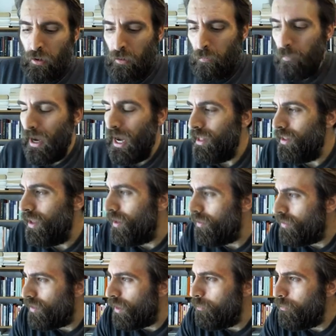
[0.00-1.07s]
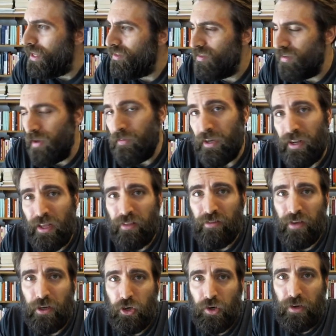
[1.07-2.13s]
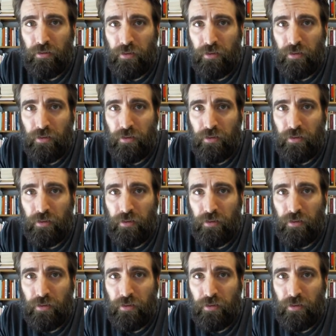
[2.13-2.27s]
By the mid seventeenth century,